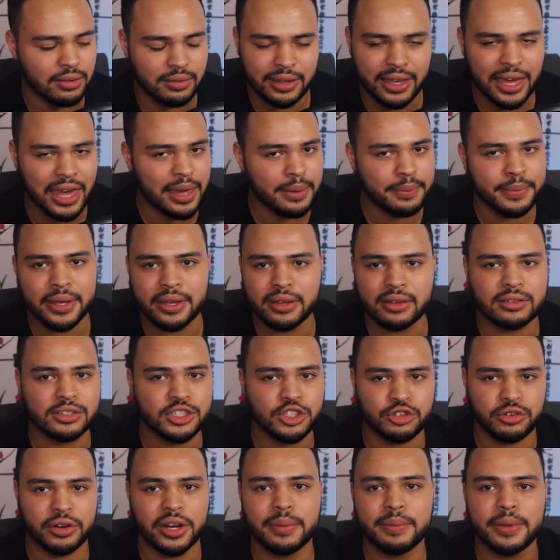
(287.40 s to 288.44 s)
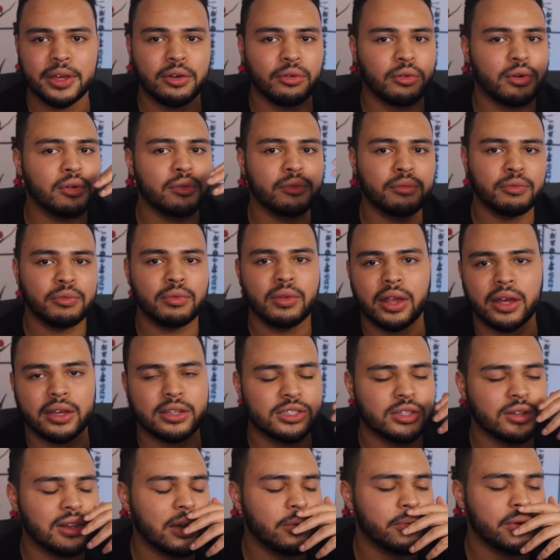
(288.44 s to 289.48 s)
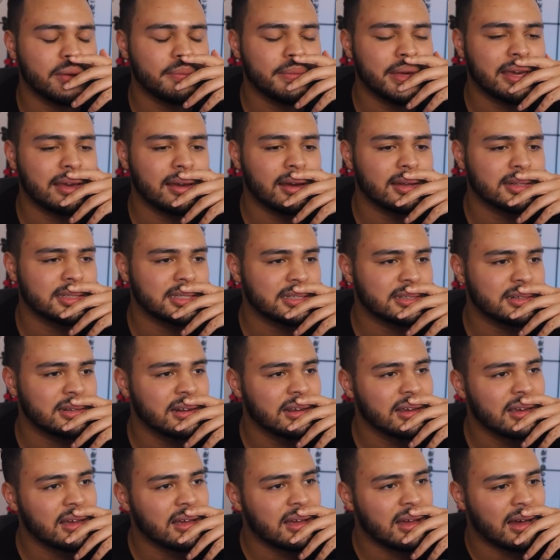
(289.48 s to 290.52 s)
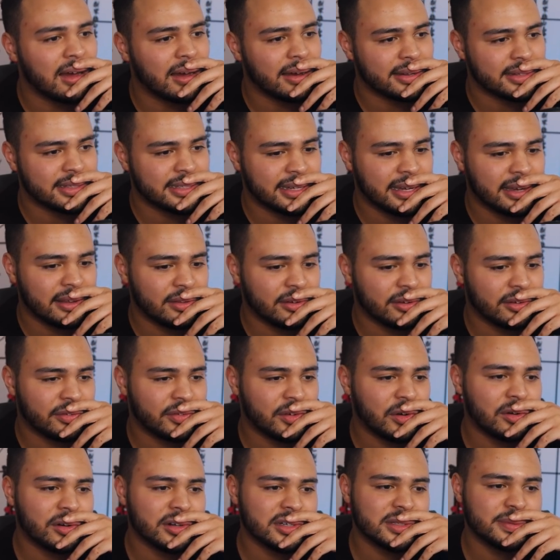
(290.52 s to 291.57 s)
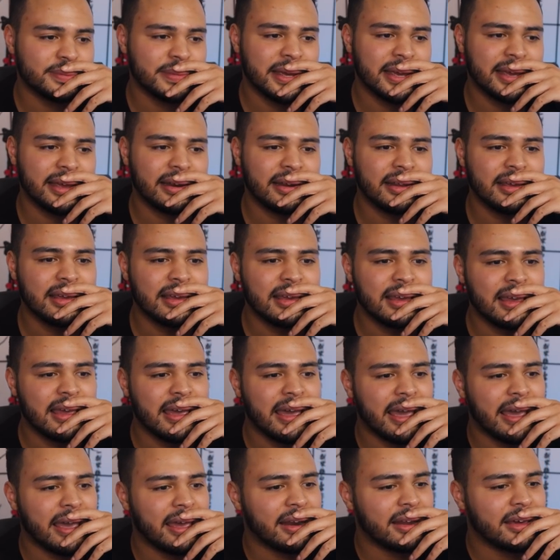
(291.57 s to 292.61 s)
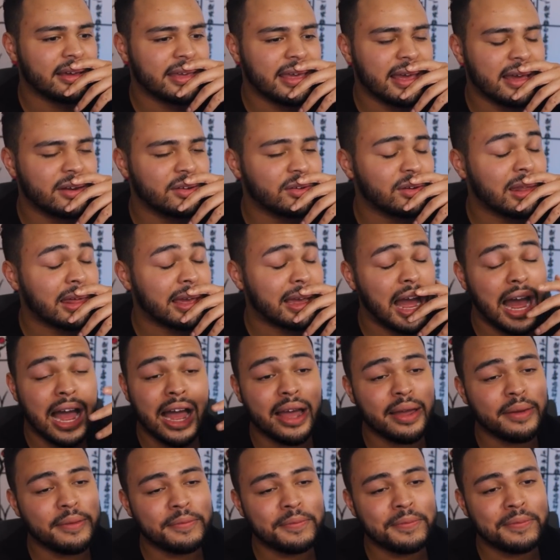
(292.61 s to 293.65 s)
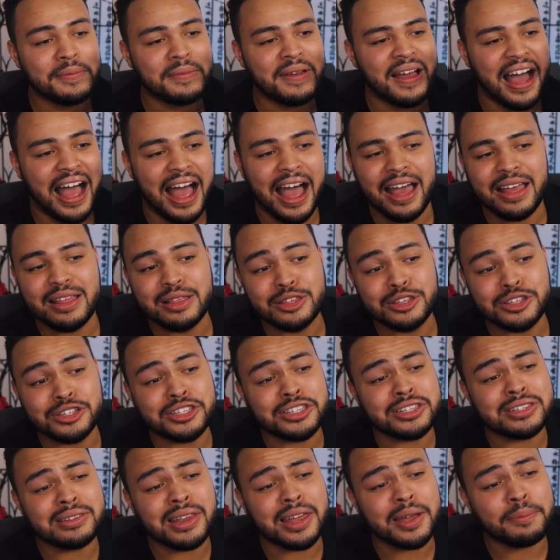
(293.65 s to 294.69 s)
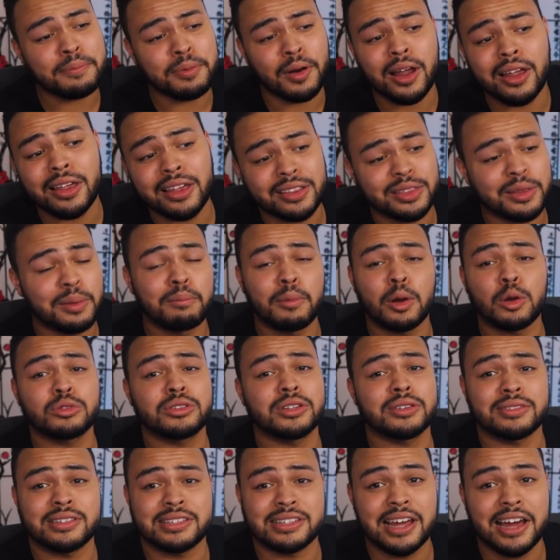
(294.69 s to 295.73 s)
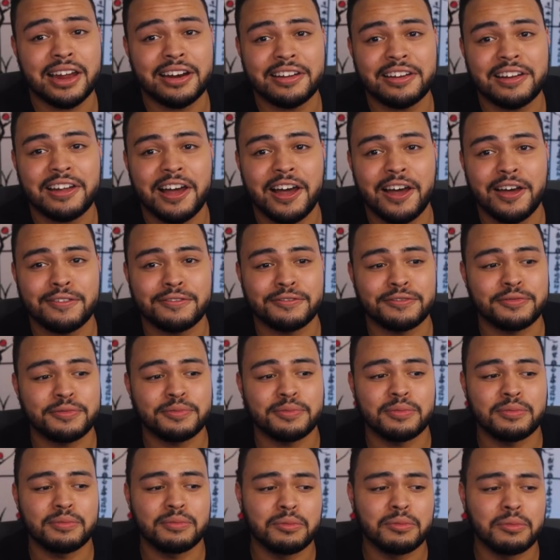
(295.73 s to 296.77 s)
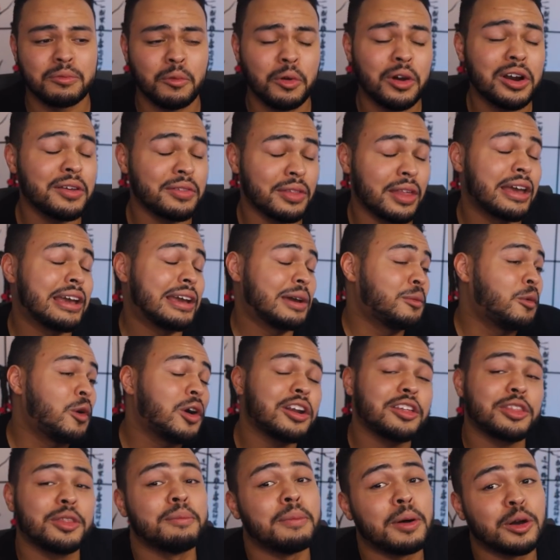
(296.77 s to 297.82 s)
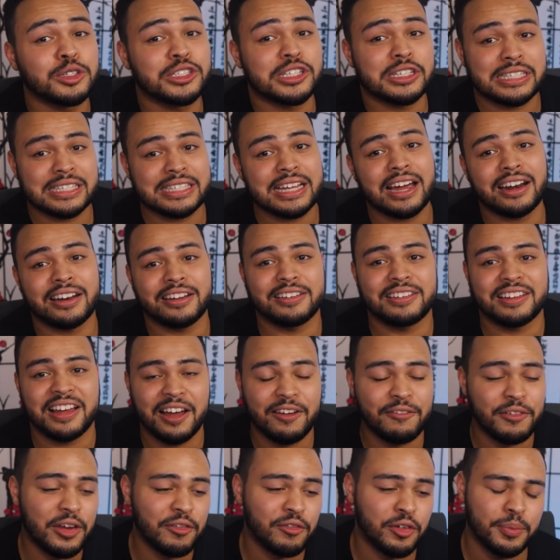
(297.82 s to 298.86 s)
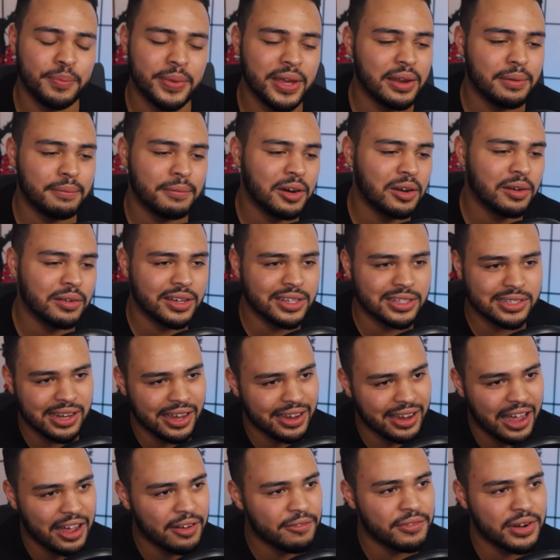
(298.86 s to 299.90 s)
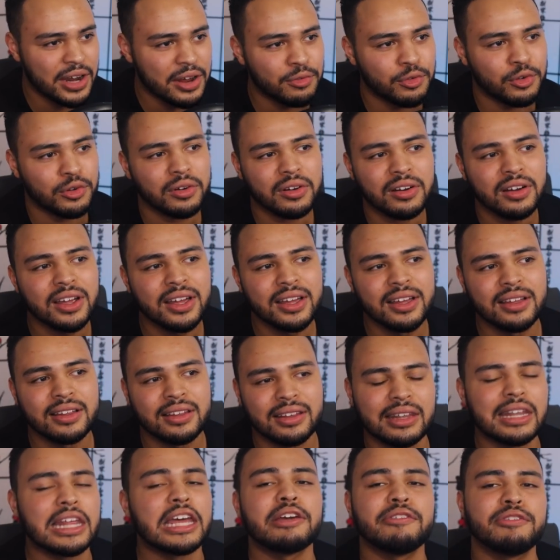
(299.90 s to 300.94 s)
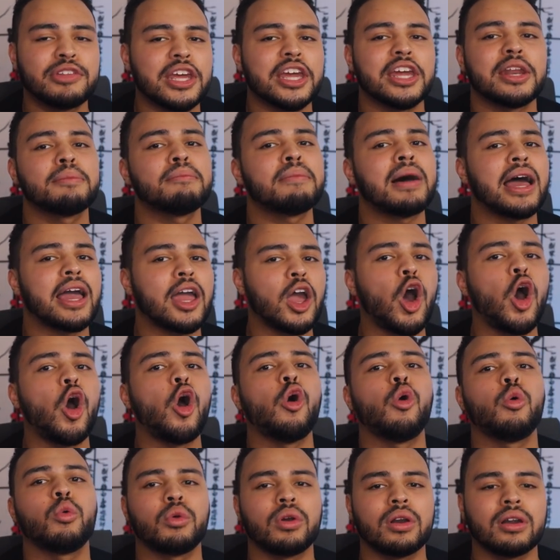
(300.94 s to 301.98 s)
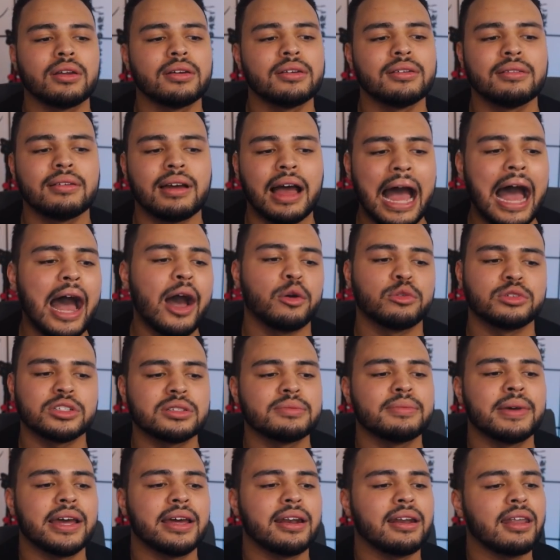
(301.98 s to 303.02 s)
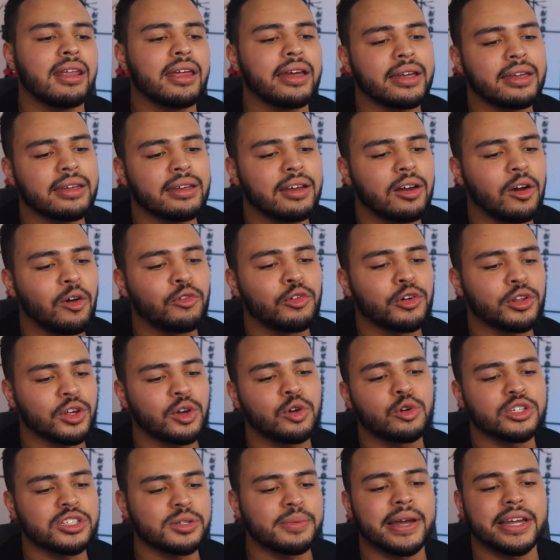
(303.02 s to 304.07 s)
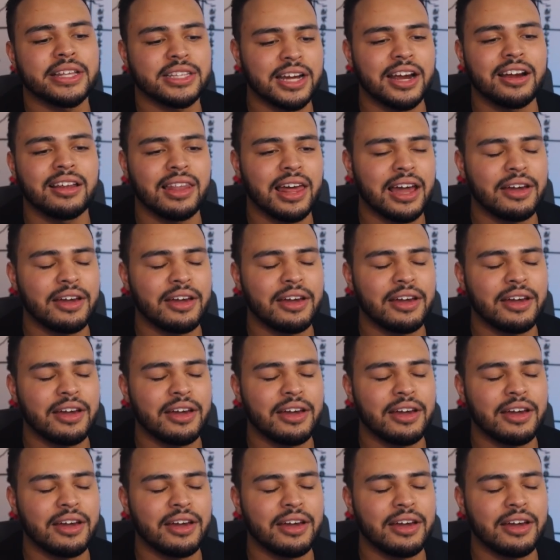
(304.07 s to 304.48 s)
gaming streaming room, like so that we can make content together, of course, man. And yeah, dude, like this is like probably like the most excited I've One of the most excited I've ever been, bro, because like I've never lived in my own house, man. Like over the course of my entire